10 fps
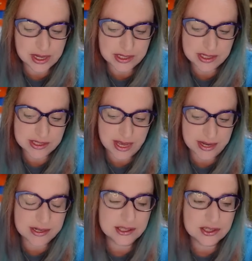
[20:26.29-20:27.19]
it is
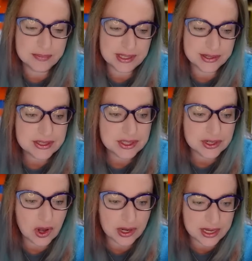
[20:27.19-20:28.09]
headed to be
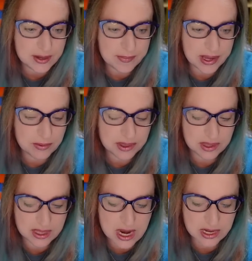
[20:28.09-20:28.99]
listed on ebay
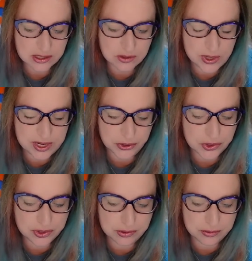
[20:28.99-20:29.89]
within the next week
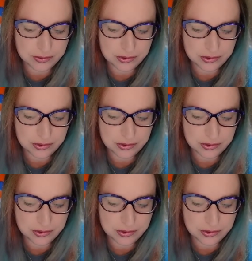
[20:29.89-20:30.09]
or two